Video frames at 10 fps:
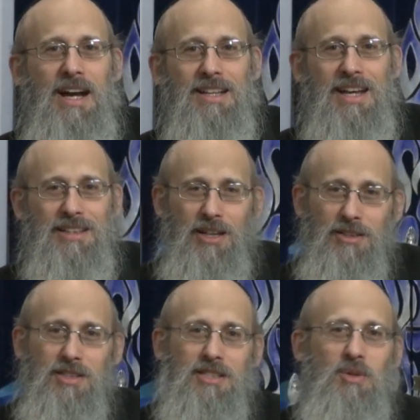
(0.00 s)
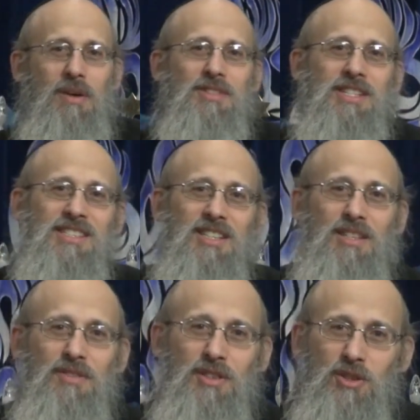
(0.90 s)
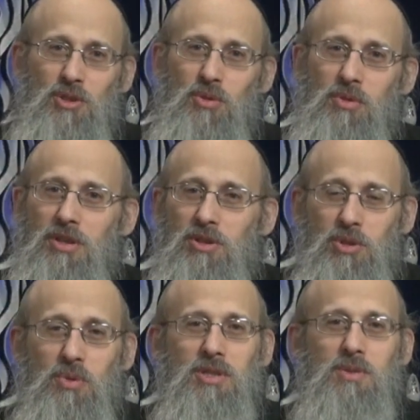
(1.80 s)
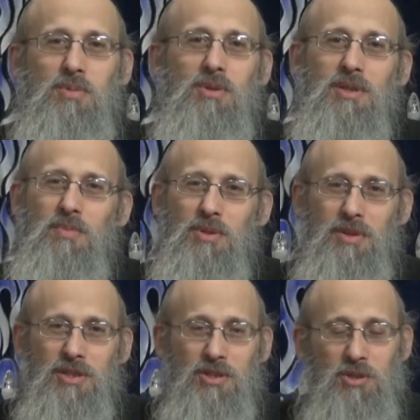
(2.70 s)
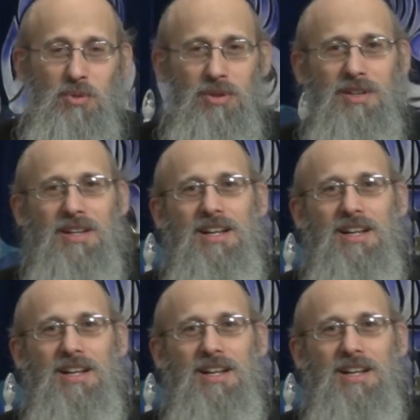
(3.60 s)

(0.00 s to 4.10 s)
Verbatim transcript: And that tells us that you have a sensitivity to truth. Truth is beauty, beauty is truth.